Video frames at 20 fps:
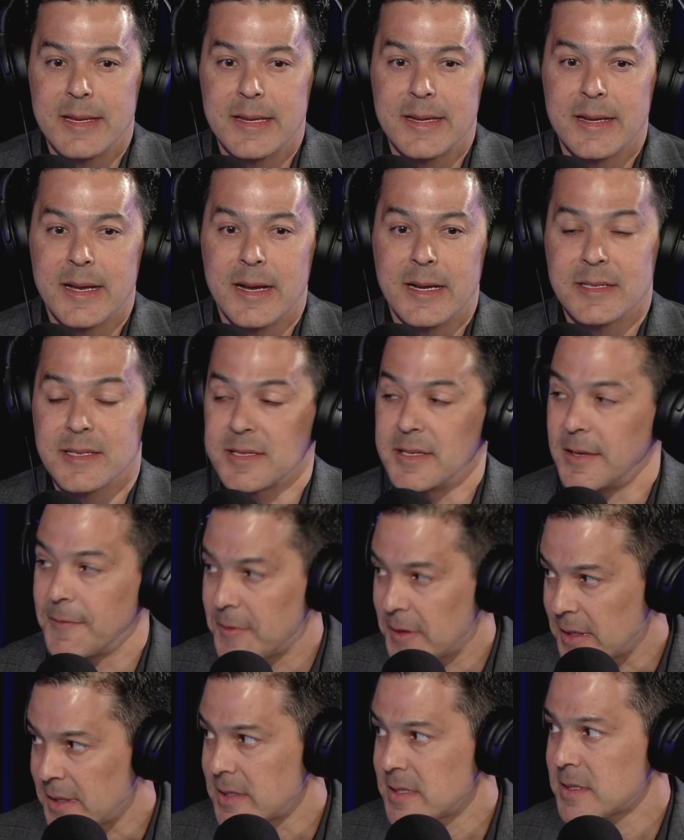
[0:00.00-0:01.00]
the uh,
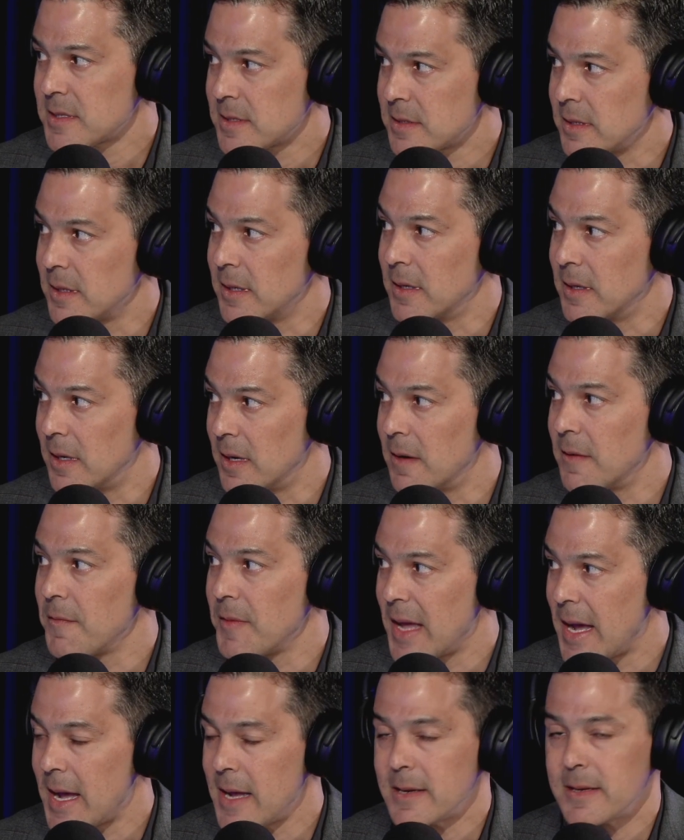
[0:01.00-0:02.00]
significance uh, of
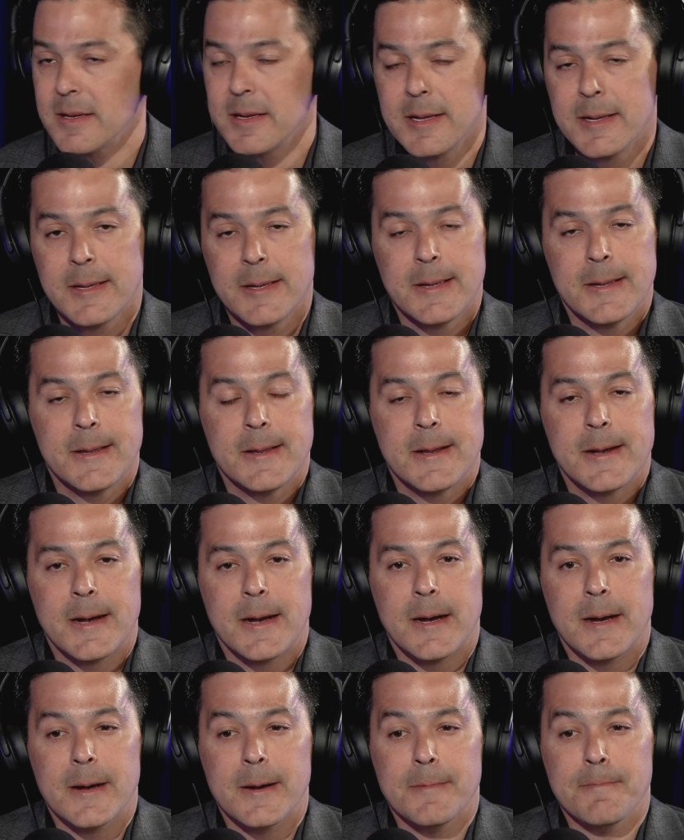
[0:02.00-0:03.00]
that.
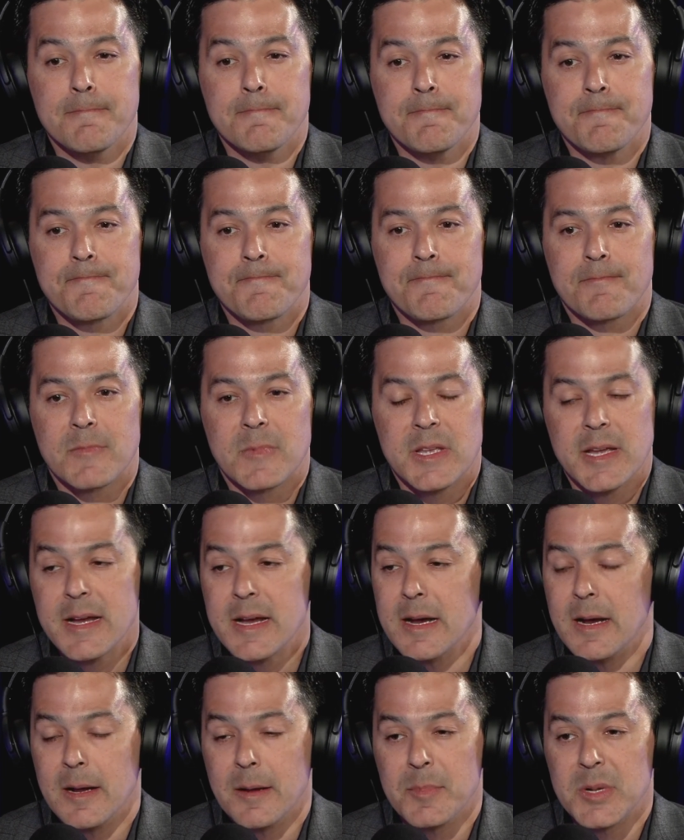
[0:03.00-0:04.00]
Um,
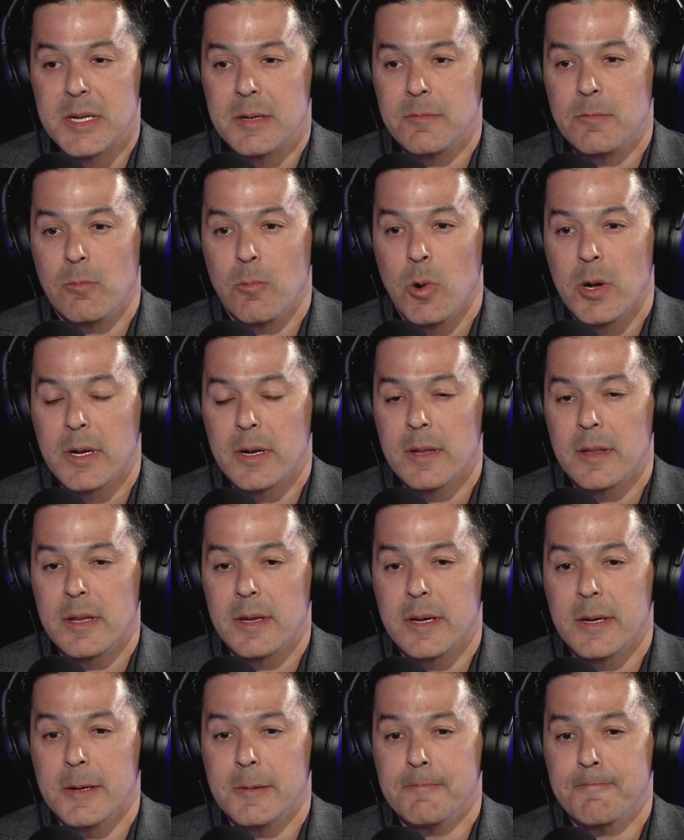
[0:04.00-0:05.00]
yeah, I mean, one of
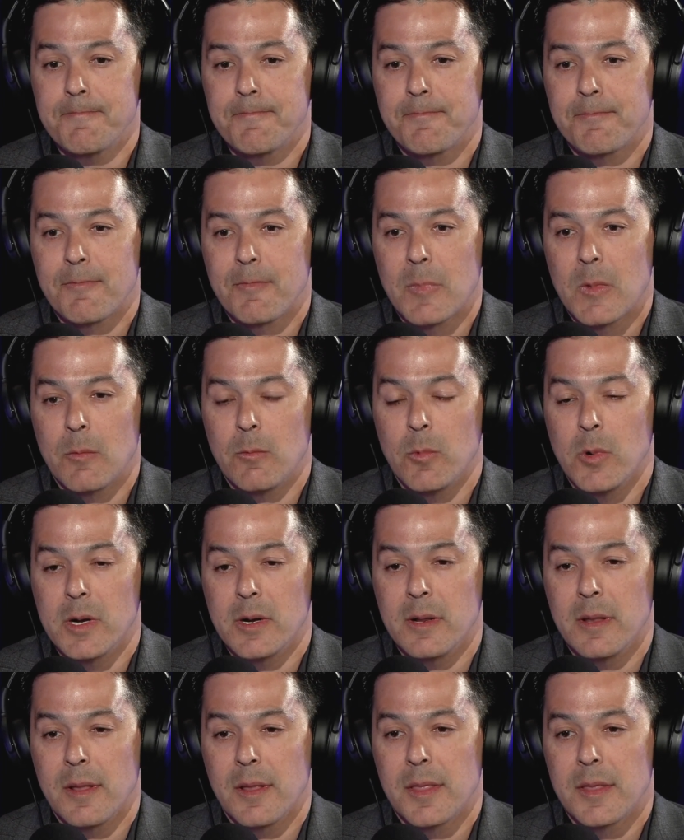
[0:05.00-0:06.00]
the um,
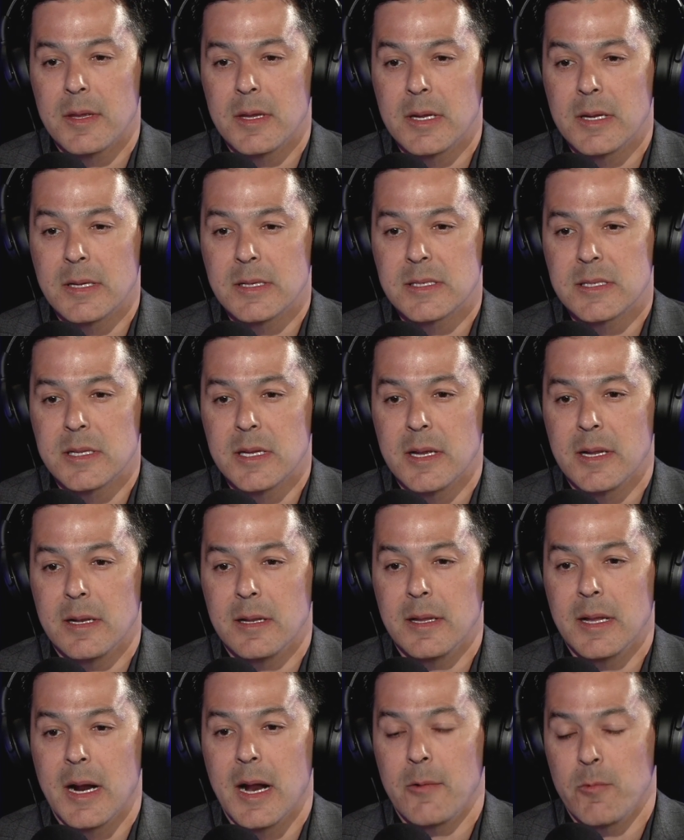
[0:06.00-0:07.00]
one of the things
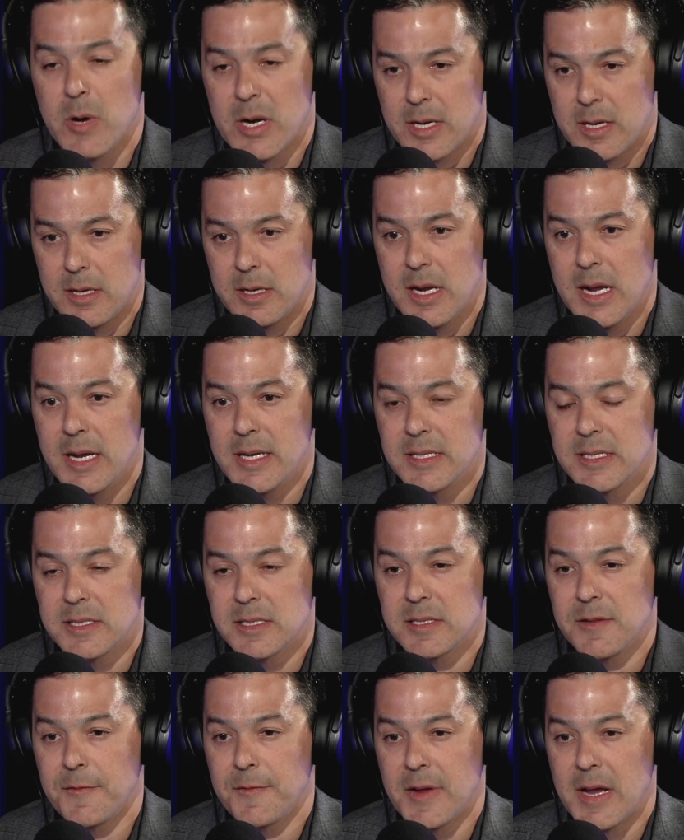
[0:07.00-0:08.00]
that, that I recognize
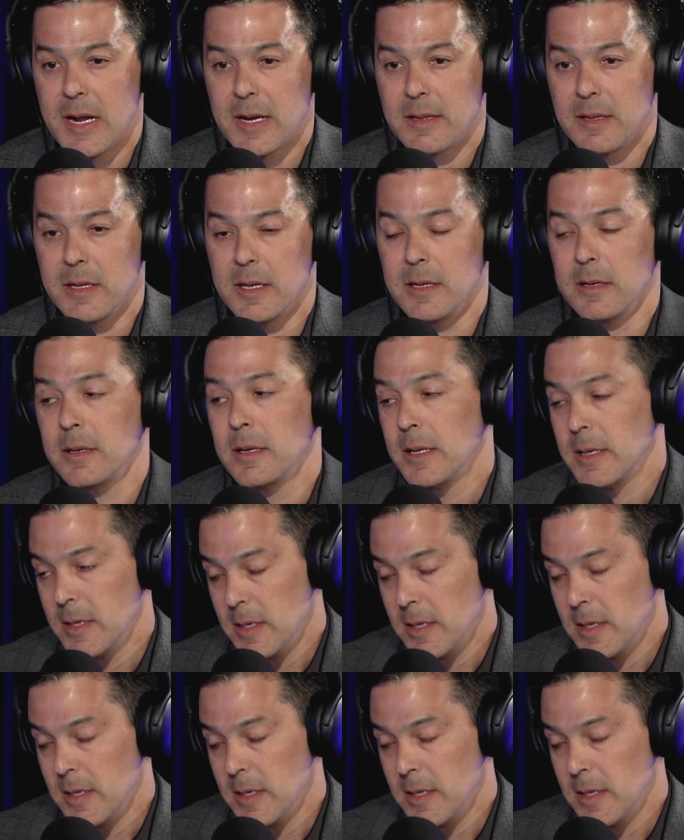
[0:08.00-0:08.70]
is the fact that